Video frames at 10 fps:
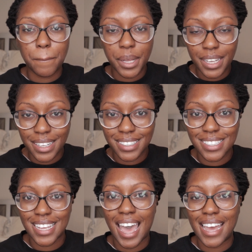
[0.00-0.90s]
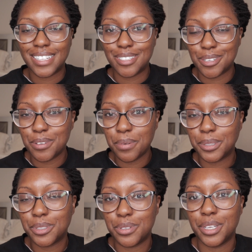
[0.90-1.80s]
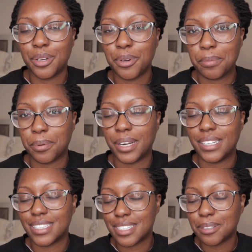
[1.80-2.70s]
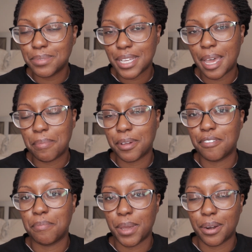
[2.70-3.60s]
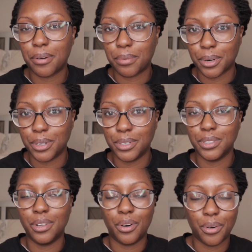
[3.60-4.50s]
but I do want to incorporate some type of barrel roll